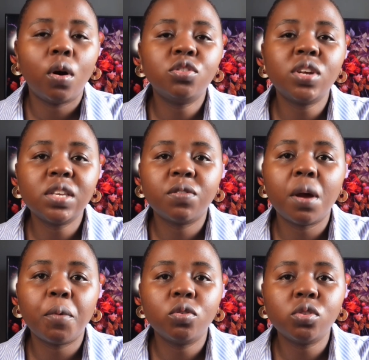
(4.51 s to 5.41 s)
On today's video,
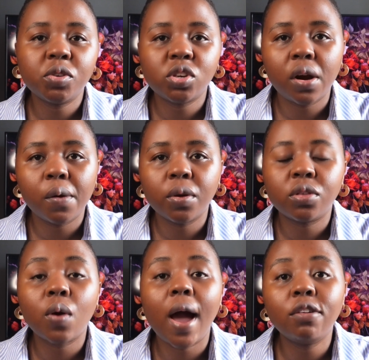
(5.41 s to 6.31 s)
I'm going to be sharing
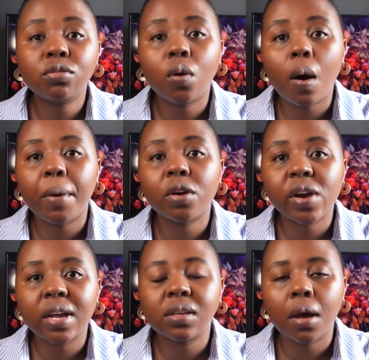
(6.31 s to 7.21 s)
with you how to go about
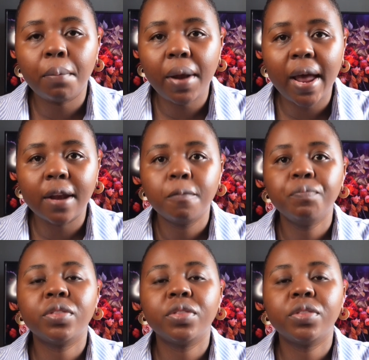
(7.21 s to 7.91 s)
creating a plan